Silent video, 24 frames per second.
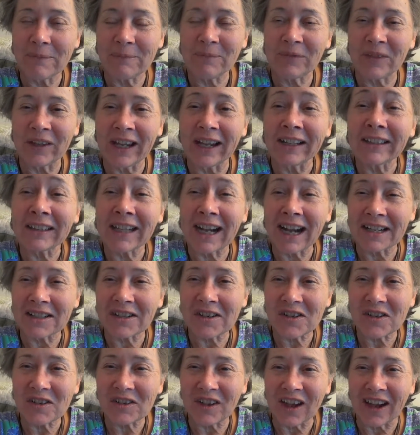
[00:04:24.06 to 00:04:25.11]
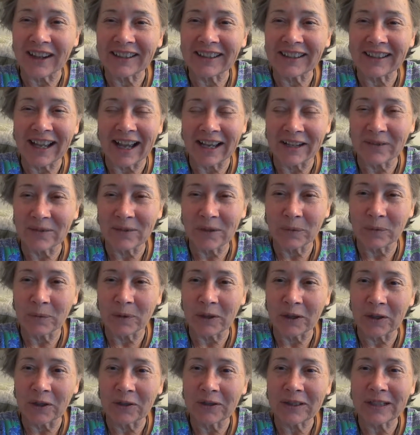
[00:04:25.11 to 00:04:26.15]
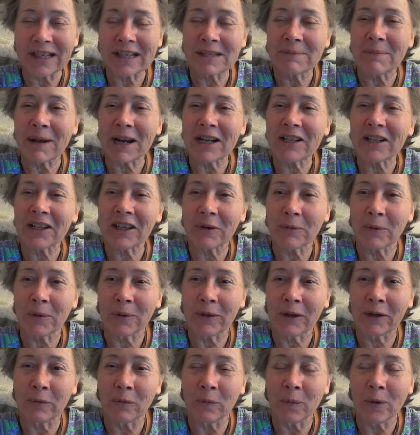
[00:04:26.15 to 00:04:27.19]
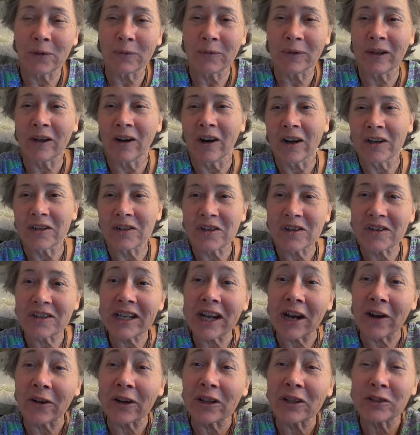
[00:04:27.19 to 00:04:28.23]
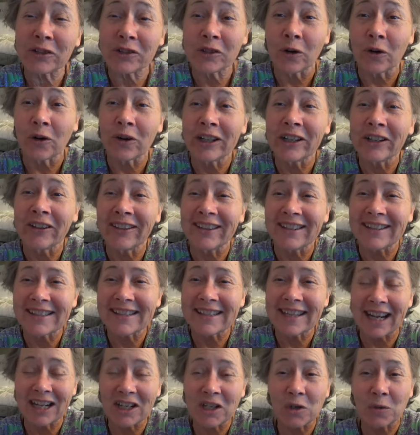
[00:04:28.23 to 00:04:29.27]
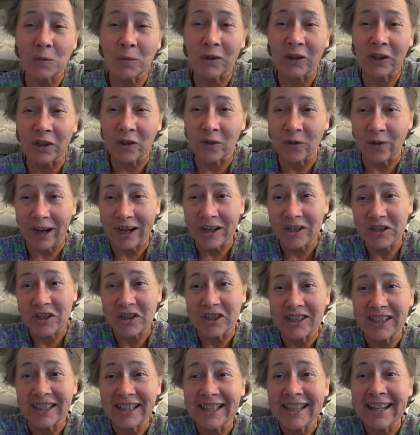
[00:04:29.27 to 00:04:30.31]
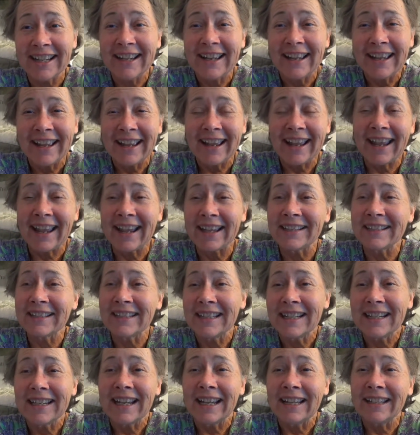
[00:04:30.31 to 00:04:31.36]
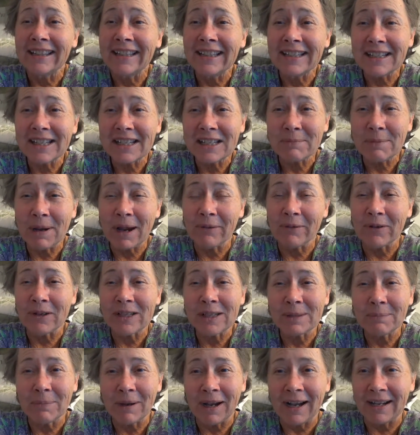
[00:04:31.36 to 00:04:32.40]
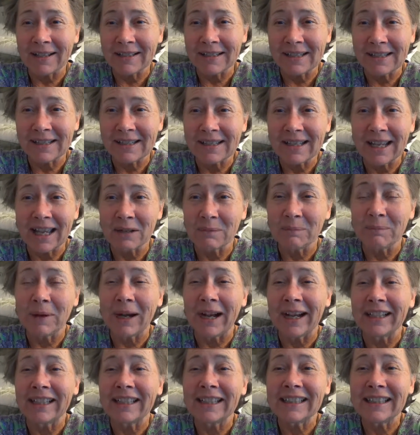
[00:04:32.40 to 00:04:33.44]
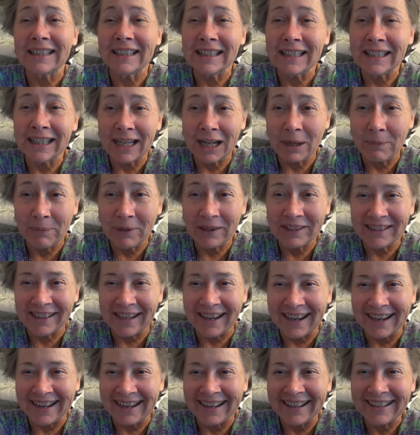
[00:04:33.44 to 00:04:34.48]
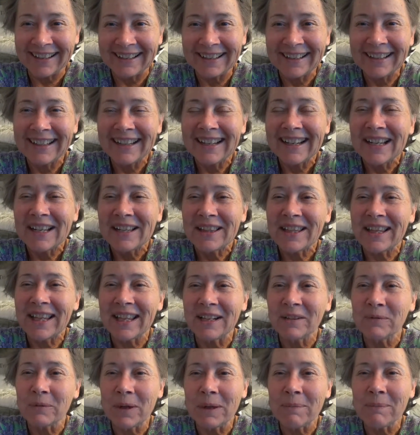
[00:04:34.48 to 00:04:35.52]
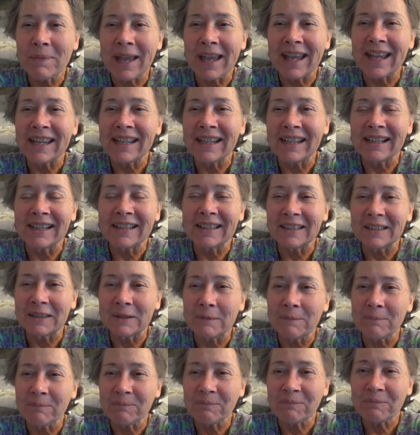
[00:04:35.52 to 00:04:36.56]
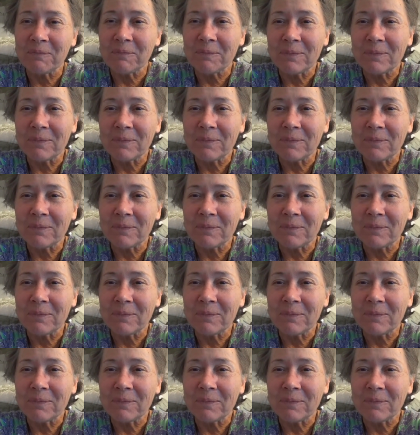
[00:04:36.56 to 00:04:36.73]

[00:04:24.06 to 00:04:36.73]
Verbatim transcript: the unconscious thought cloud of the world, especially re- with regard to territorial and sexual aggression. And, and this is my response is that by cleaning up the diet, then we may um,